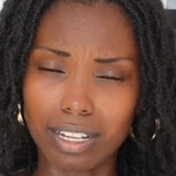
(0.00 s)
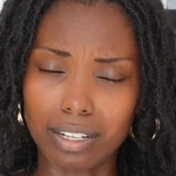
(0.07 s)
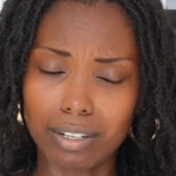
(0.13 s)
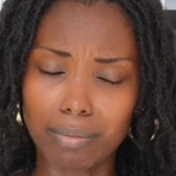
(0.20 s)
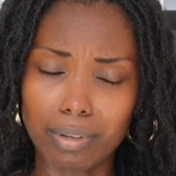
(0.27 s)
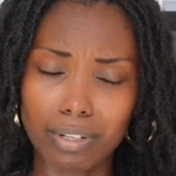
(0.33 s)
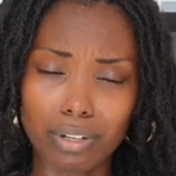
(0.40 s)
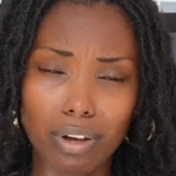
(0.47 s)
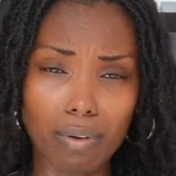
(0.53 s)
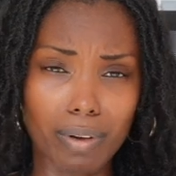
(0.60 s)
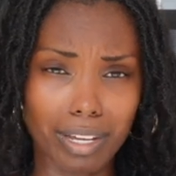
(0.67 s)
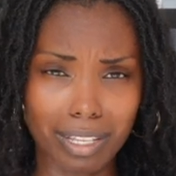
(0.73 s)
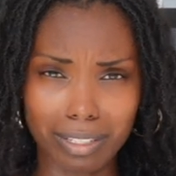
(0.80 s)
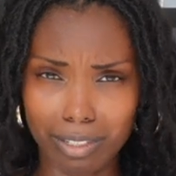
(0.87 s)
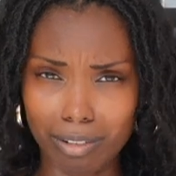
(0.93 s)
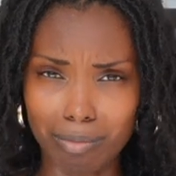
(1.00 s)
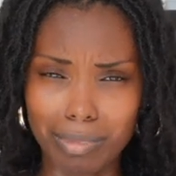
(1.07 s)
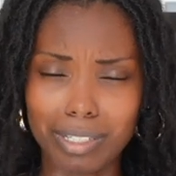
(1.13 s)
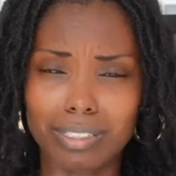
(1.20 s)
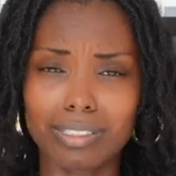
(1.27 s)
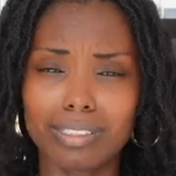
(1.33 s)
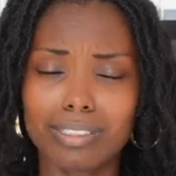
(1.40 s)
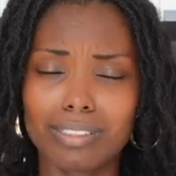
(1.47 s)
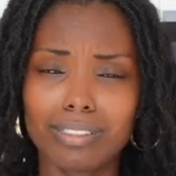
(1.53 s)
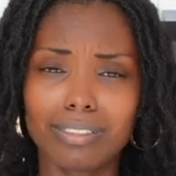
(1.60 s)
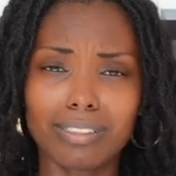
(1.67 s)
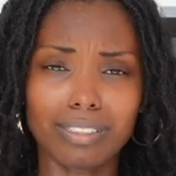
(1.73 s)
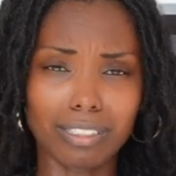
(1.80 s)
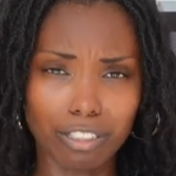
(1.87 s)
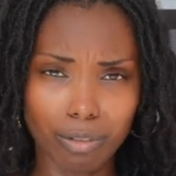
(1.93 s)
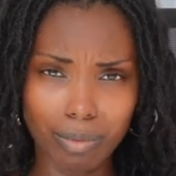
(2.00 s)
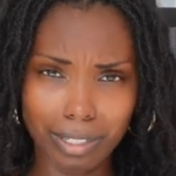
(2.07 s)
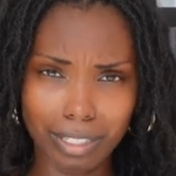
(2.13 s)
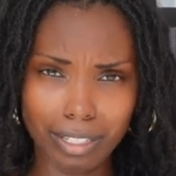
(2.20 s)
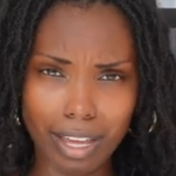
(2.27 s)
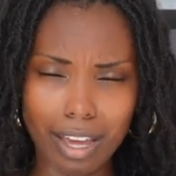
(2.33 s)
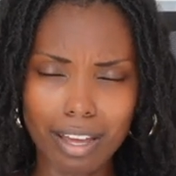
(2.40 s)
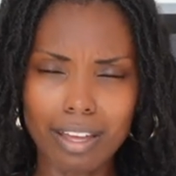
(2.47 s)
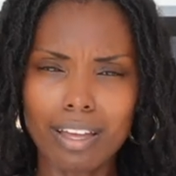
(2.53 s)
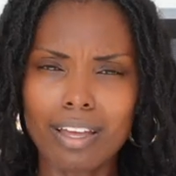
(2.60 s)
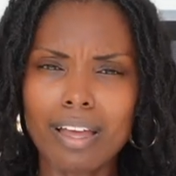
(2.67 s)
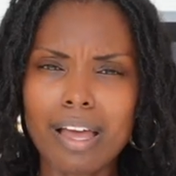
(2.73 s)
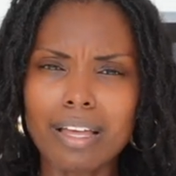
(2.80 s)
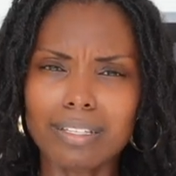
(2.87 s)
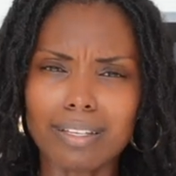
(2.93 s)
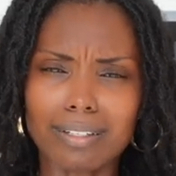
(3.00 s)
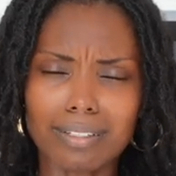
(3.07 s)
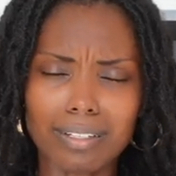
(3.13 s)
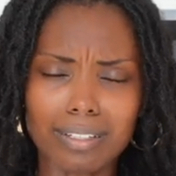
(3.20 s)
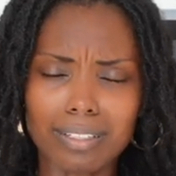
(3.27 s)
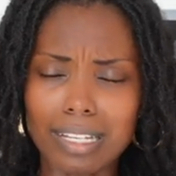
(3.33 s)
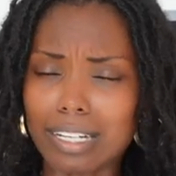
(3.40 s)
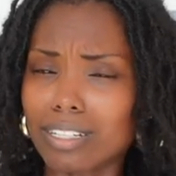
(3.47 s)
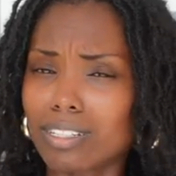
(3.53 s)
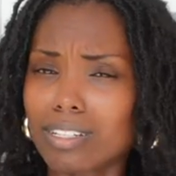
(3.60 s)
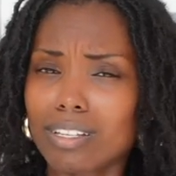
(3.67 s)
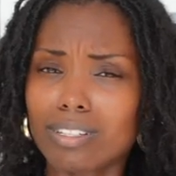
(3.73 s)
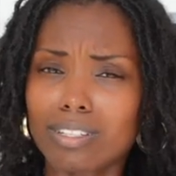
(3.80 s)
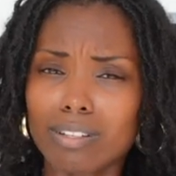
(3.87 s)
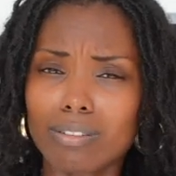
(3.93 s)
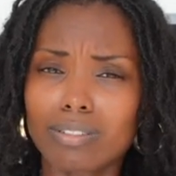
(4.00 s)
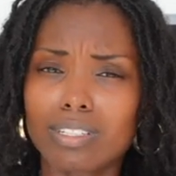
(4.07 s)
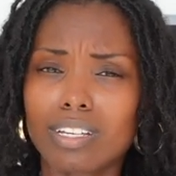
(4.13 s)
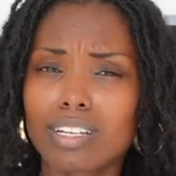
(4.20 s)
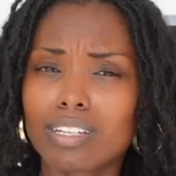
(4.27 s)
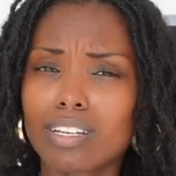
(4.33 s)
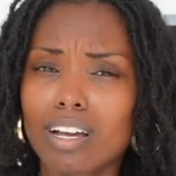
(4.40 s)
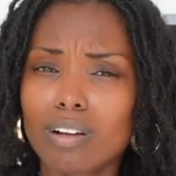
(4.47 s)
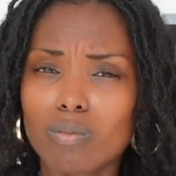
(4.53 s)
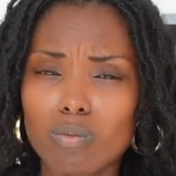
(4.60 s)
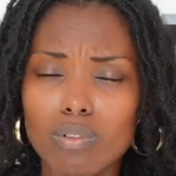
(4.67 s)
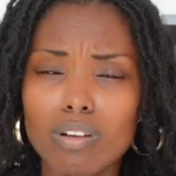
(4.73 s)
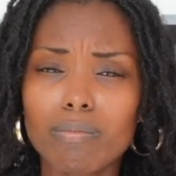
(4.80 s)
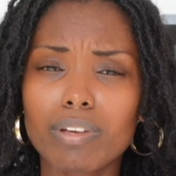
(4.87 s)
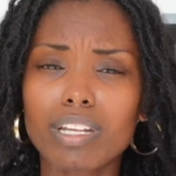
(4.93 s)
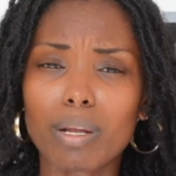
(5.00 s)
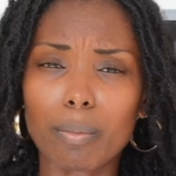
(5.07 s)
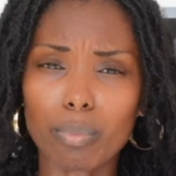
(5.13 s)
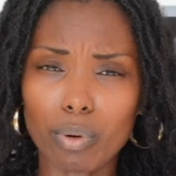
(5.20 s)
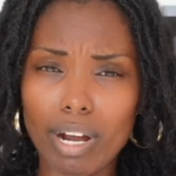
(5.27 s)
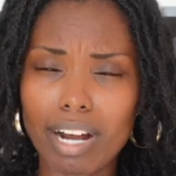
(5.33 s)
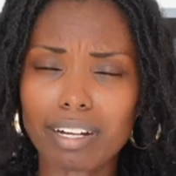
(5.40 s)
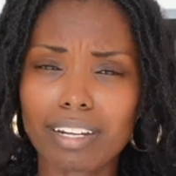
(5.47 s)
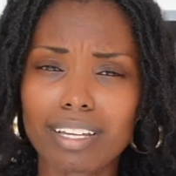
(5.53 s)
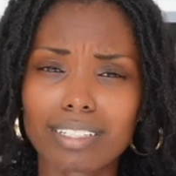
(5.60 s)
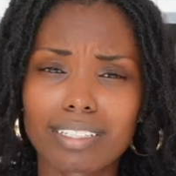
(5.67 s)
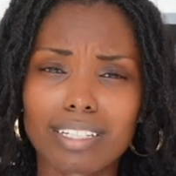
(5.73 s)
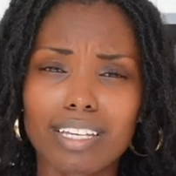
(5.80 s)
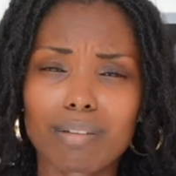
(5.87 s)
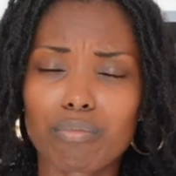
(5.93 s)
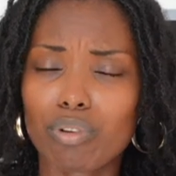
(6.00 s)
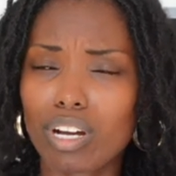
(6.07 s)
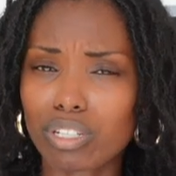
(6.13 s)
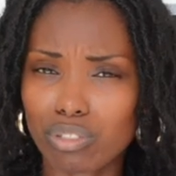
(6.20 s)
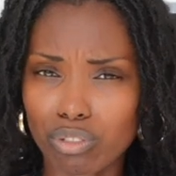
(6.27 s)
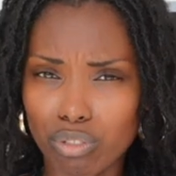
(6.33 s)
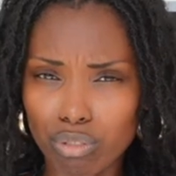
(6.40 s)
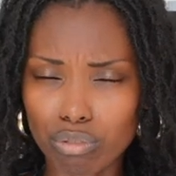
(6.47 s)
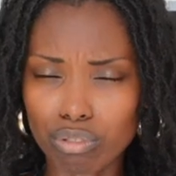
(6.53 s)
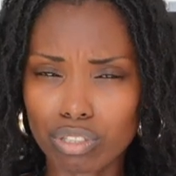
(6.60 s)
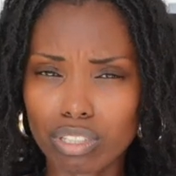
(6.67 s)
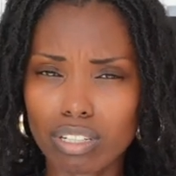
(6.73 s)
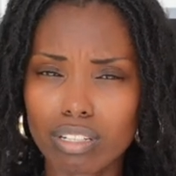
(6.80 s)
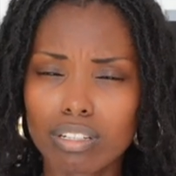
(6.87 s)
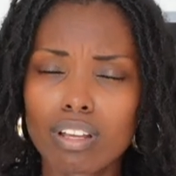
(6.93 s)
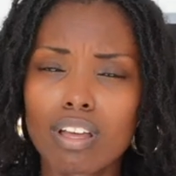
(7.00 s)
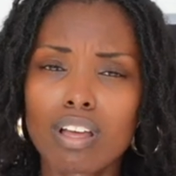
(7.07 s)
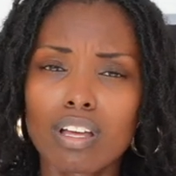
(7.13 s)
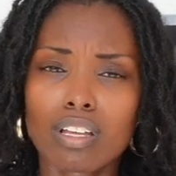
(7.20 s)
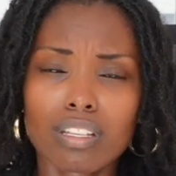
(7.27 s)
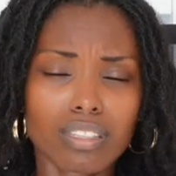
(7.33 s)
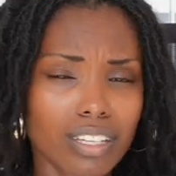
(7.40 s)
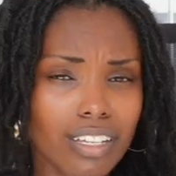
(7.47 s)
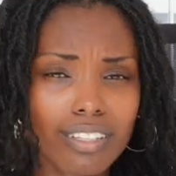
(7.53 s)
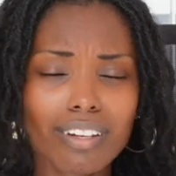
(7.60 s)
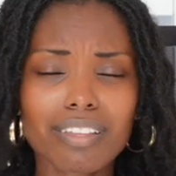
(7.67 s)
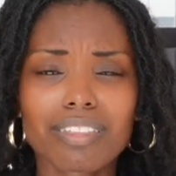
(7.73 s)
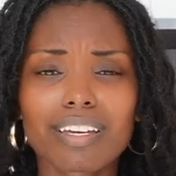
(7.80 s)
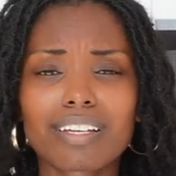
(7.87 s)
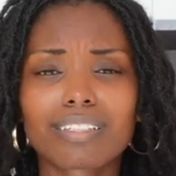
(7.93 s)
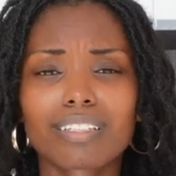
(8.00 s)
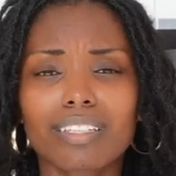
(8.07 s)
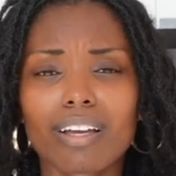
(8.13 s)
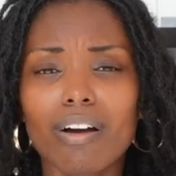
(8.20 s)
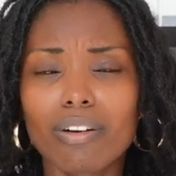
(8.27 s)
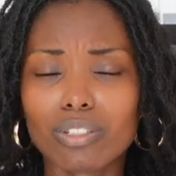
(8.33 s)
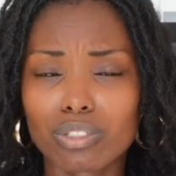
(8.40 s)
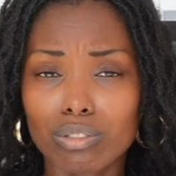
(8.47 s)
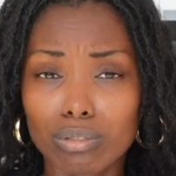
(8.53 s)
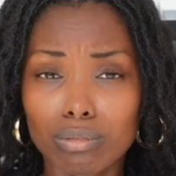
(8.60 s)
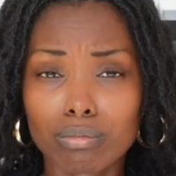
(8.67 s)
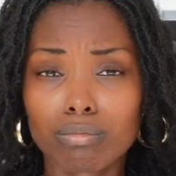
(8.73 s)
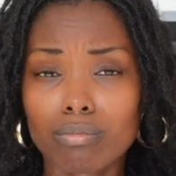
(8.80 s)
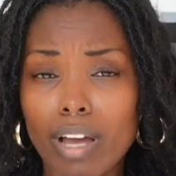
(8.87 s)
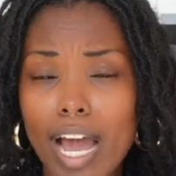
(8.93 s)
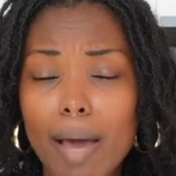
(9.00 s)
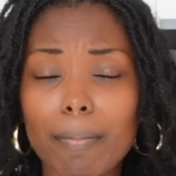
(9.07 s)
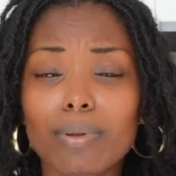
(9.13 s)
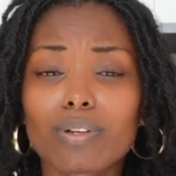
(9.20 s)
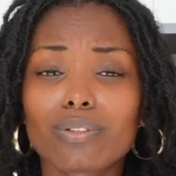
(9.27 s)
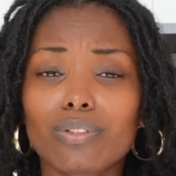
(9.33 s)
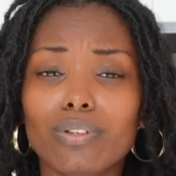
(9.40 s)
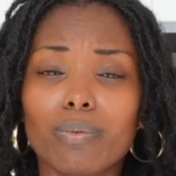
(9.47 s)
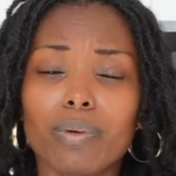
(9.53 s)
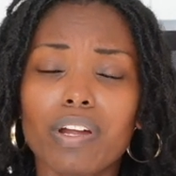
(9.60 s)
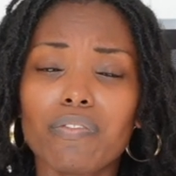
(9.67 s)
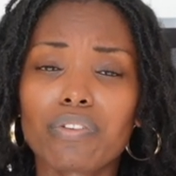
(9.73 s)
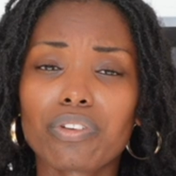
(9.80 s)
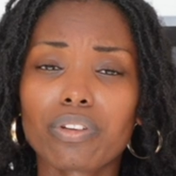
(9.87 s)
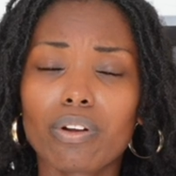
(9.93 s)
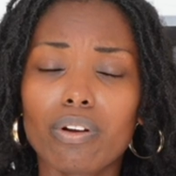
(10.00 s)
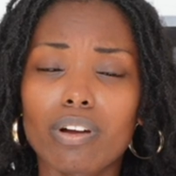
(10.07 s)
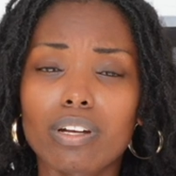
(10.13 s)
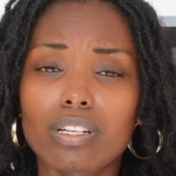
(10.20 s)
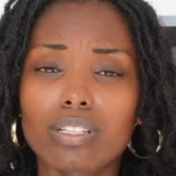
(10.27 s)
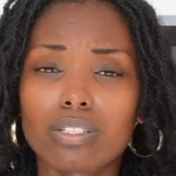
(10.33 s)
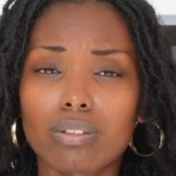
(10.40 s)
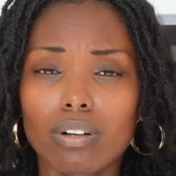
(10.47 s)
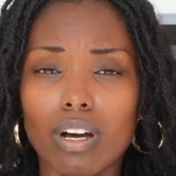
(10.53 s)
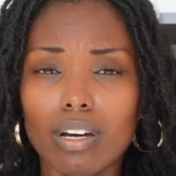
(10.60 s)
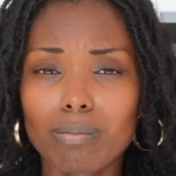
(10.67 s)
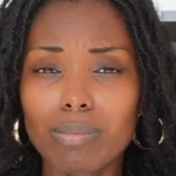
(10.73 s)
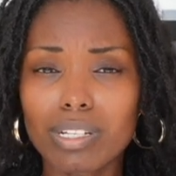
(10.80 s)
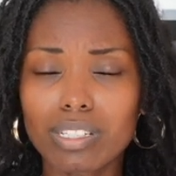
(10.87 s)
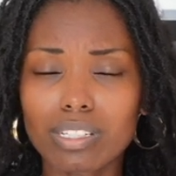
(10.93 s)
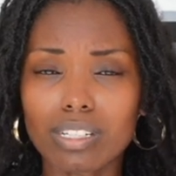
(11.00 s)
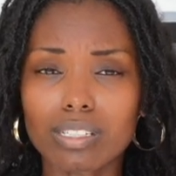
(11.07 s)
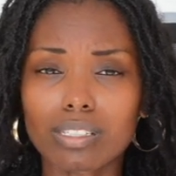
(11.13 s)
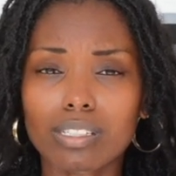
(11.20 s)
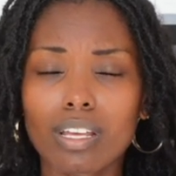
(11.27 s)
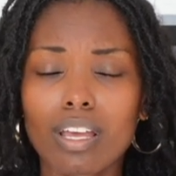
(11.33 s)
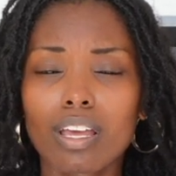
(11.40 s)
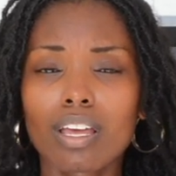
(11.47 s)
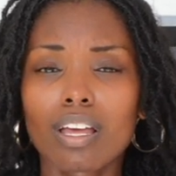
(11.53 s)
that would go against their mission, you would say, such as sexually assaulting young women, impregnating, prostitution, these are the things that they also happen to do whenever they're on these so called missions.